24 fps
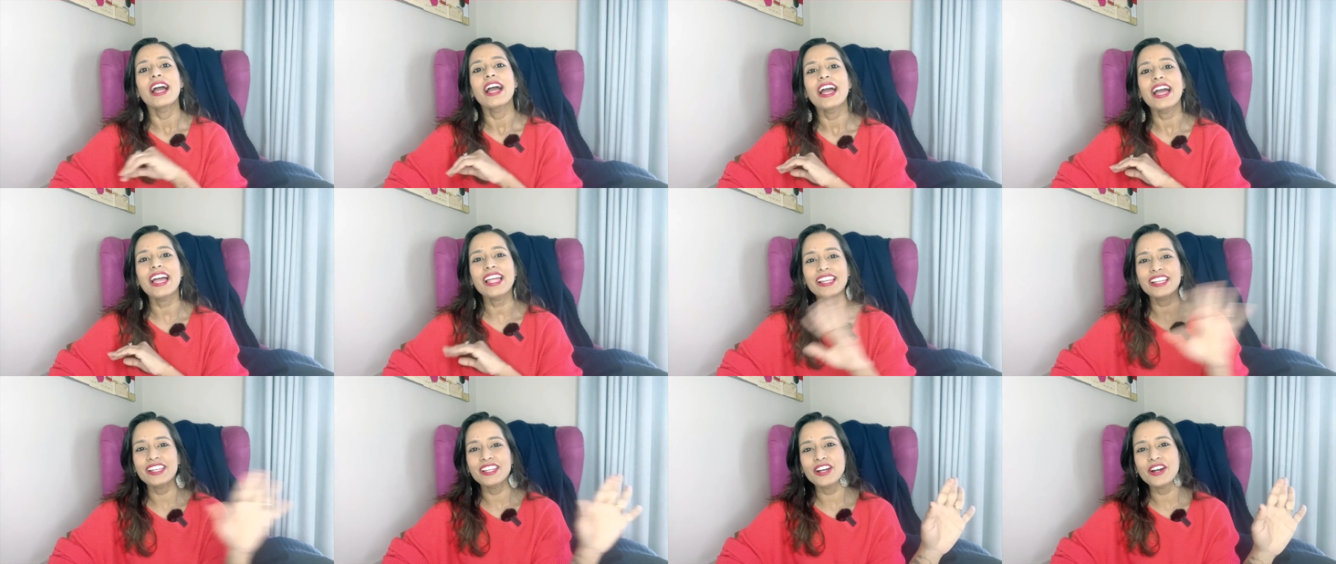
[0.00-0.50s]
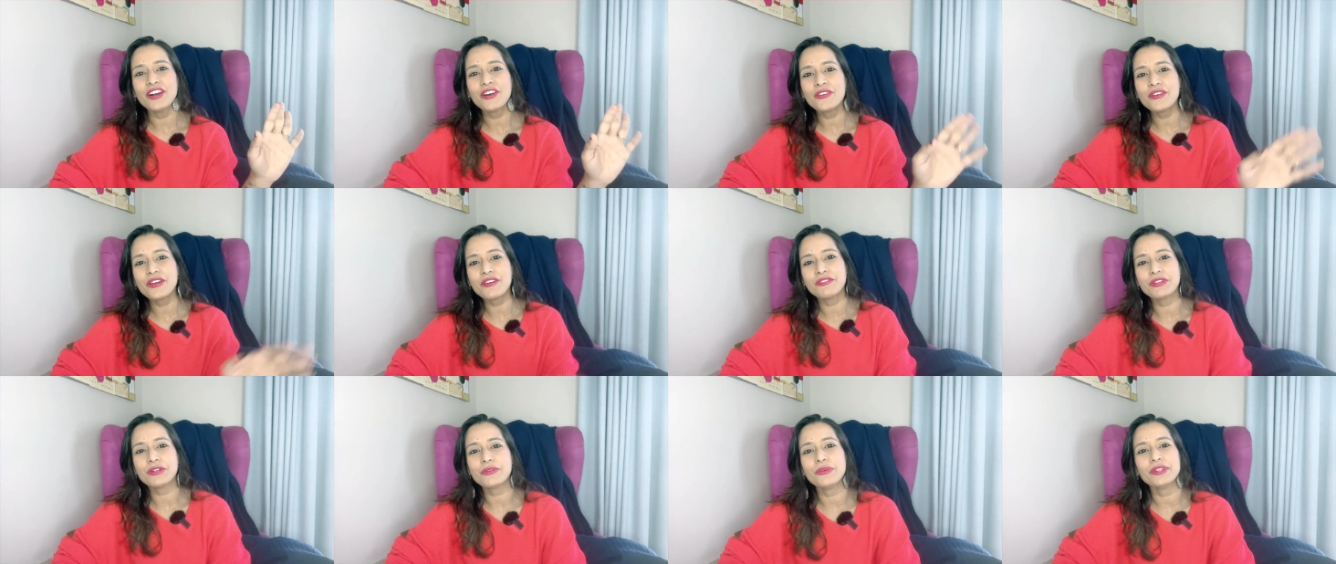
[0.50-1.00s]
Hello
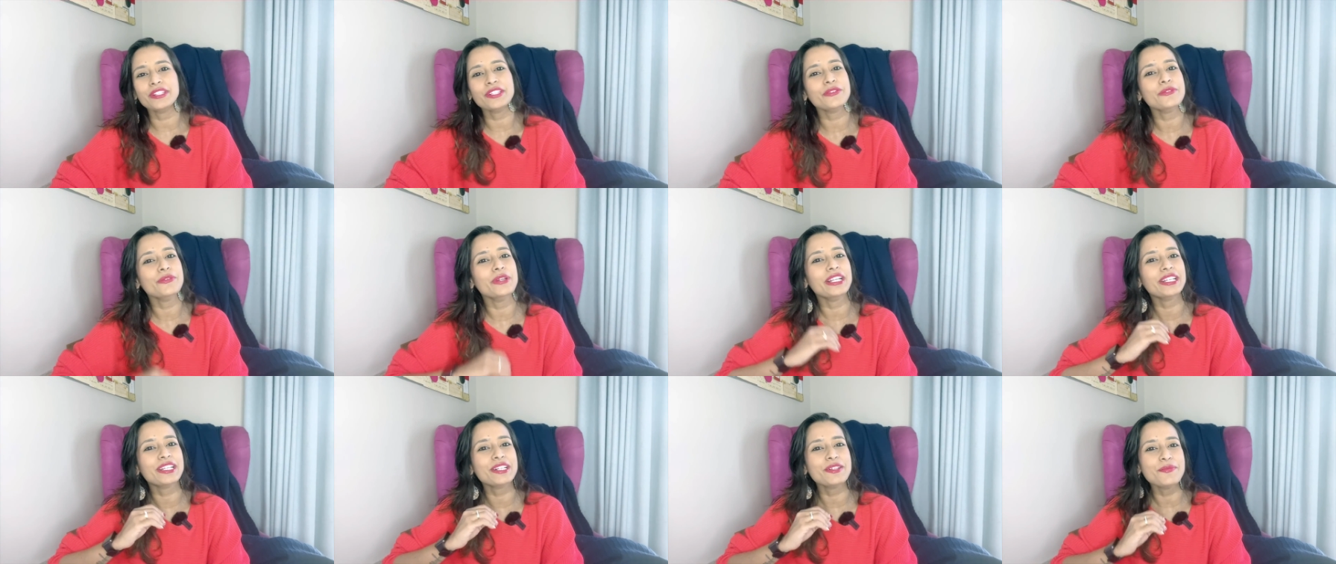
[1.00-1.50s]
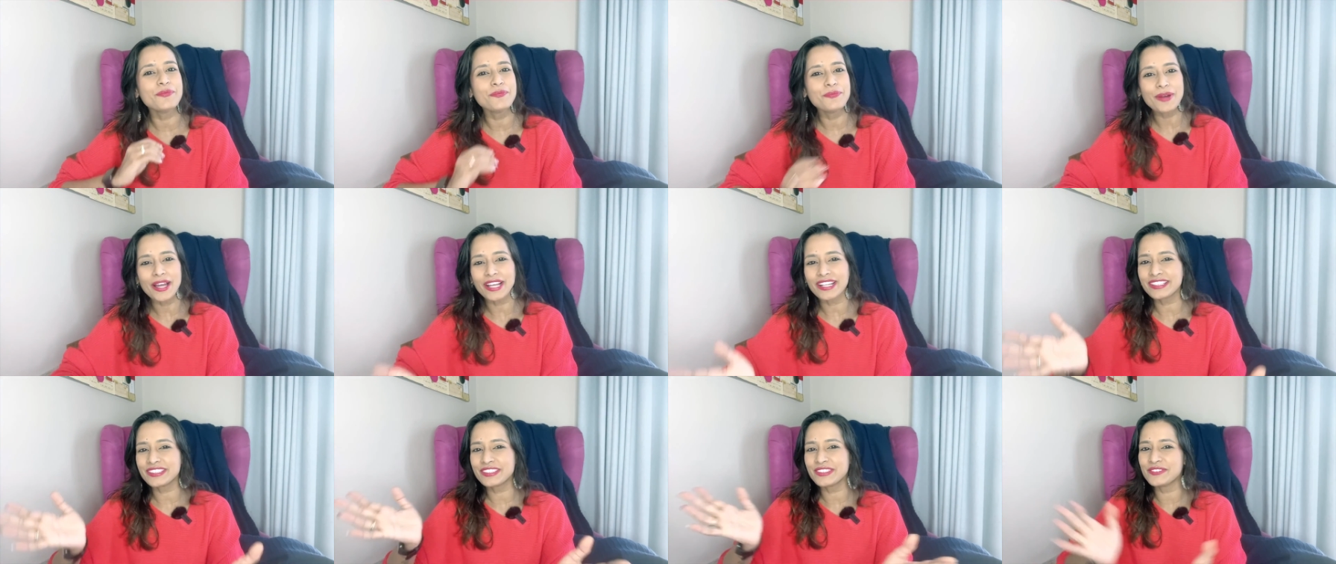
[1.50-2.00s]
everyone and welcome
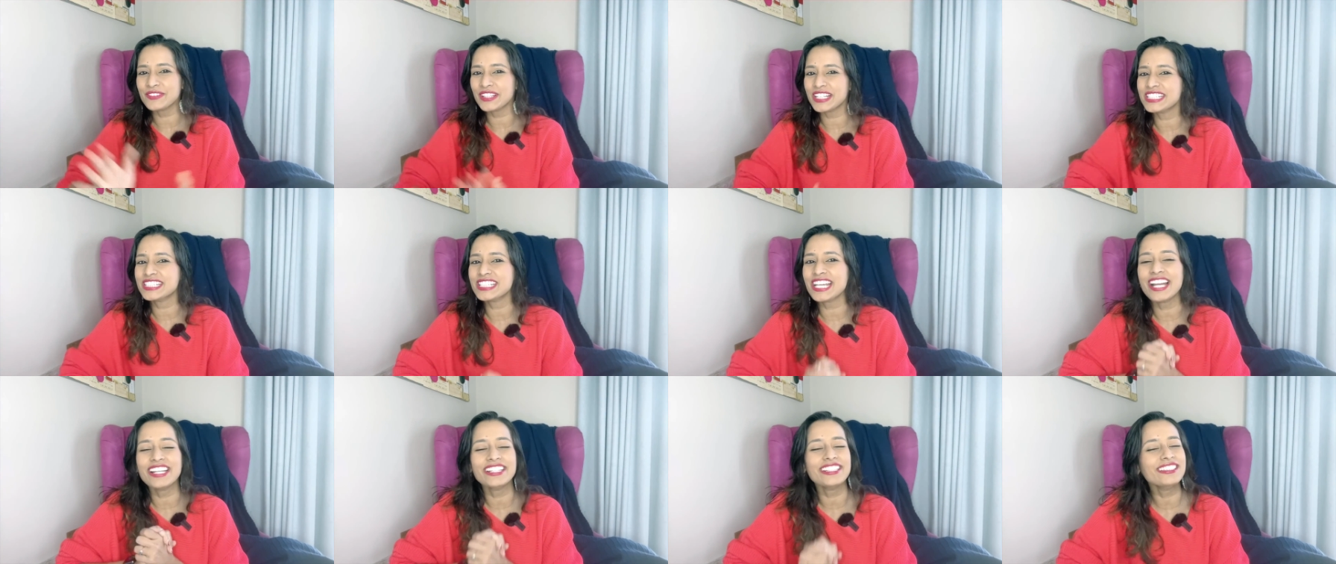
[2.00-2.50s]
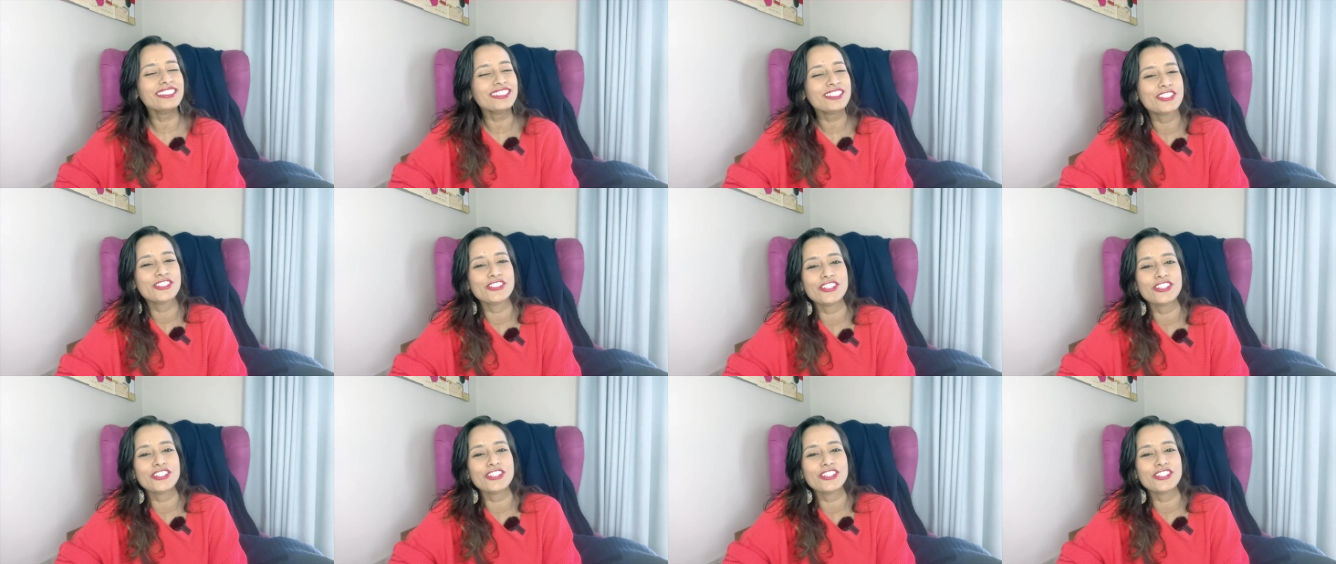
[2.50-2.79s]
back to my channel,